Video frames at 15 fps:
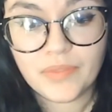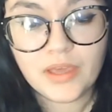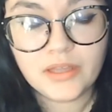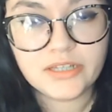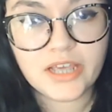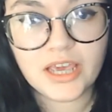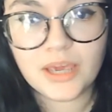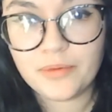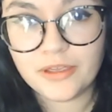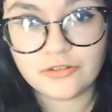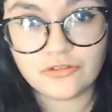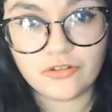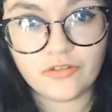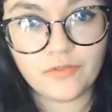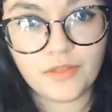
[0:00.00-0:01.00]
take a picture
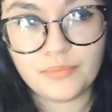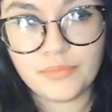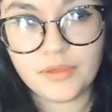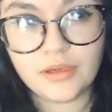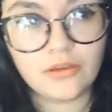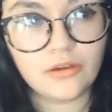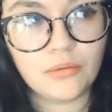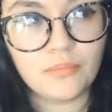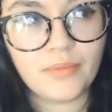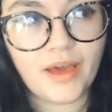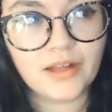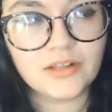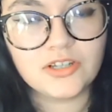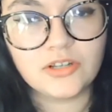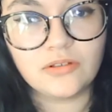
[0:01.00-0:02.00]
of them, you can come back
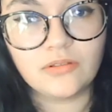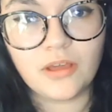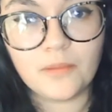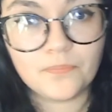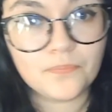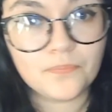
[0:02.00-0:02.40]
to them,